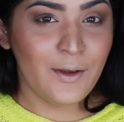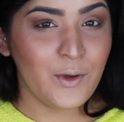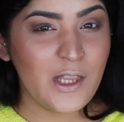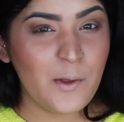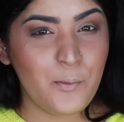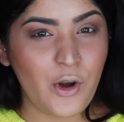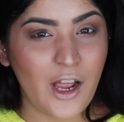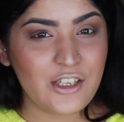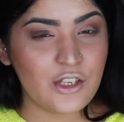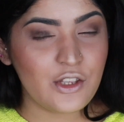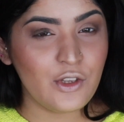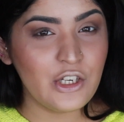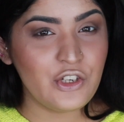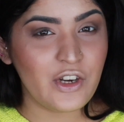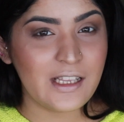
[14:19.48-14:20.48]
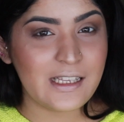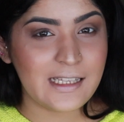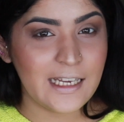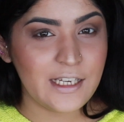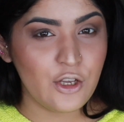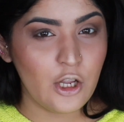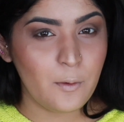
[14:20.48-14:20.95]
With the brush, it's not
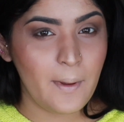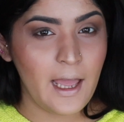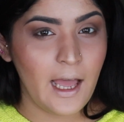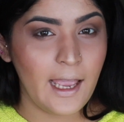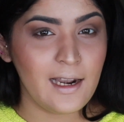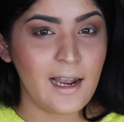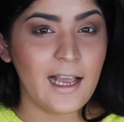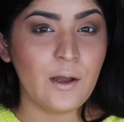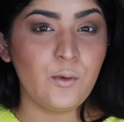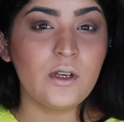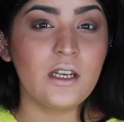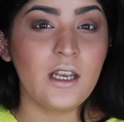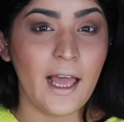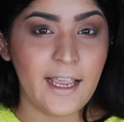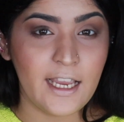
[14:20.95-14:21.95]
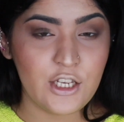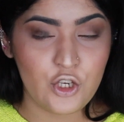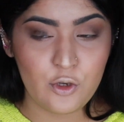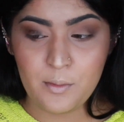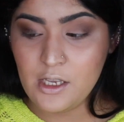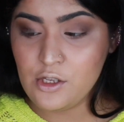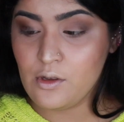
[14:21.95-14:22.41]
translating on my eye like I would like it
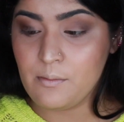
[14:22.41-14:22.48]
to be,